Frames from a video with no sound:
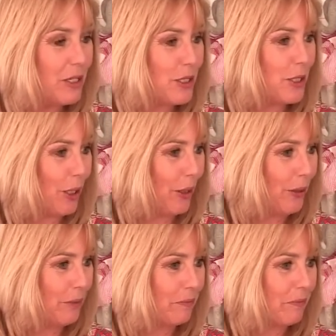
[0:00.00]

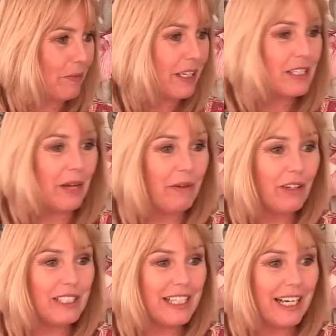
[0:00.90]
So, serve
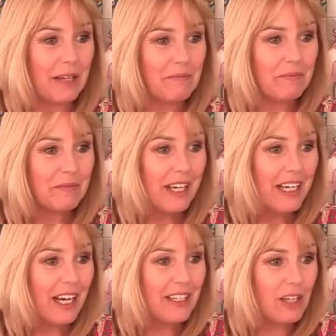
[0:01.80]
along today.
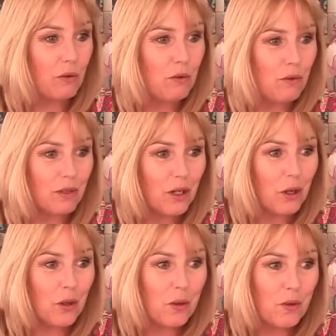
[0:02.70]
As, oh,
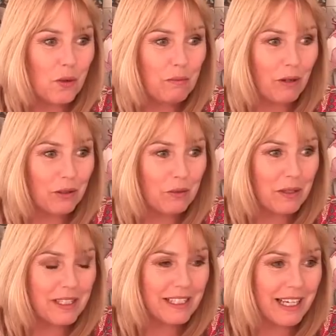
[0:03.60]
oh,
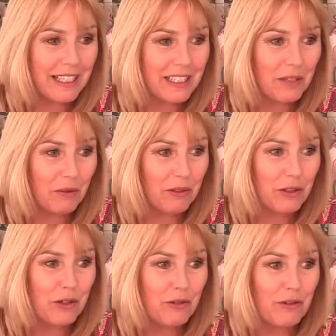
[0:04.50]
Blodwin's getting you on
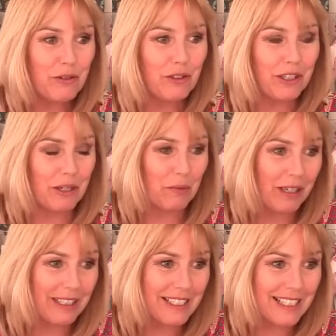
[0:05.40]
the cruise ship
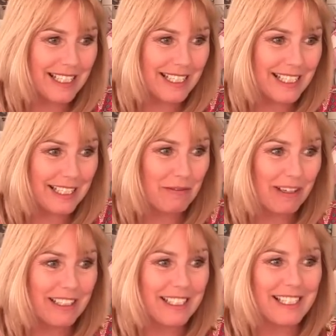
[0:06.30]
while in Sicily,
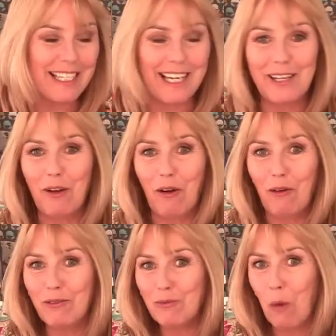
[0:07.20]
ready to sail
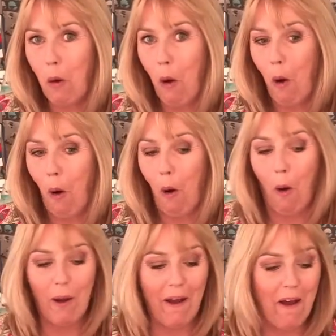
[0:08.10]
off.
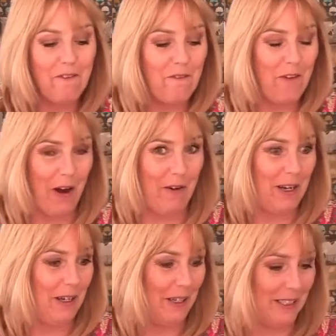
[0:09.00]

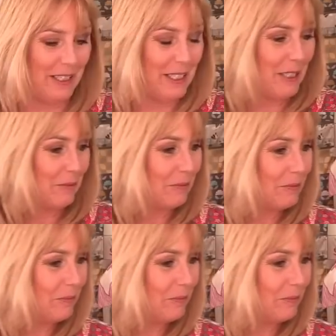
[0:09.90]
Very nice.